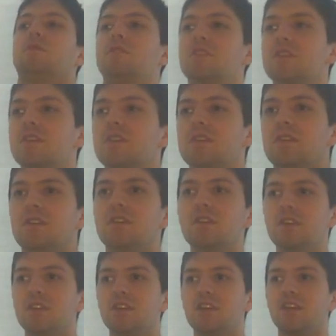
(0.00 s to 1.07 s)

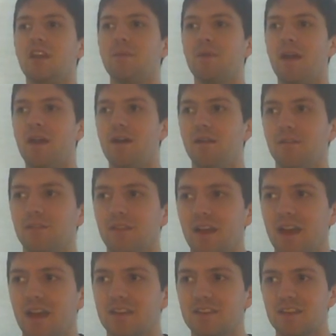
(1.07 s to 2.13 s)
see about
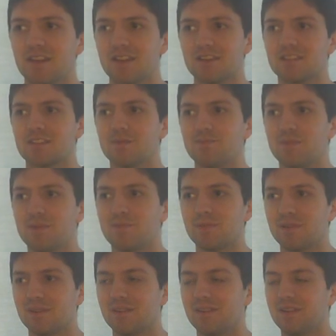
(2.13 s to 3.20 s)
that. Yeah, some
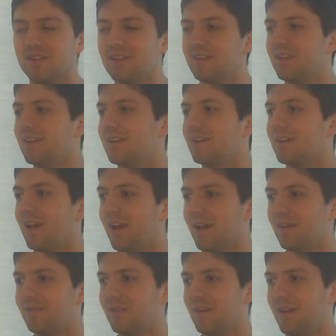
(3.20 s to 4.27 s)
people
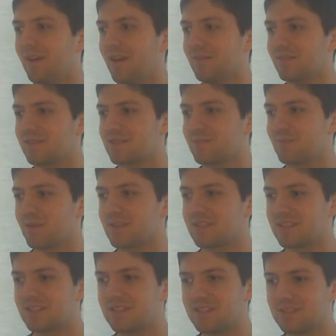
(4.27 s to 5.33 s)
have
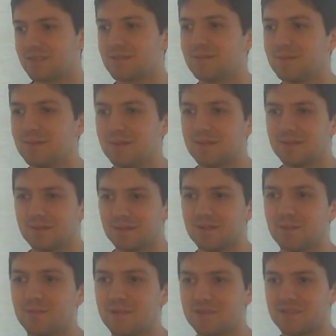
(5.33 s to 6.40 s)
expressed
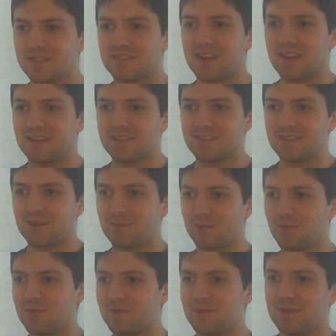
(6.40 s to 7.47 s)
a bit of sadness that I'm
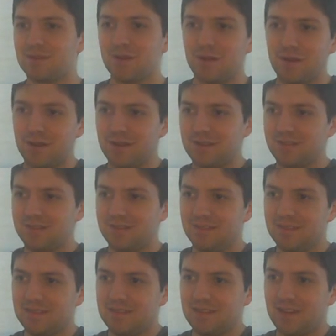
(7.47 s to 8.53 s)
going to be gone.
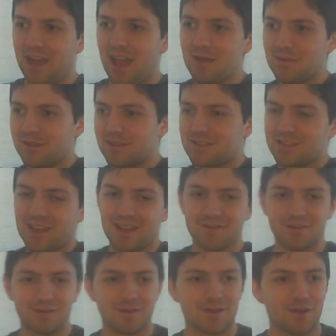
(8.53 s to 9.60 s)
I'm a little sad I'm
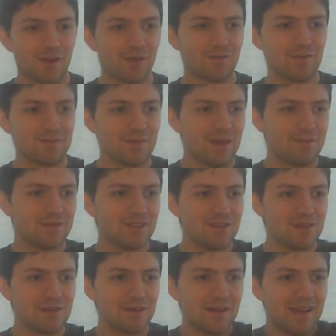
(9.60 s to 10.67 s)
going to be gone from them
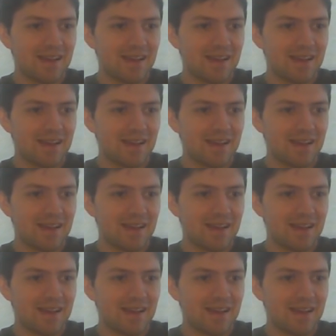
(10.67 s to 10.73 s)
too.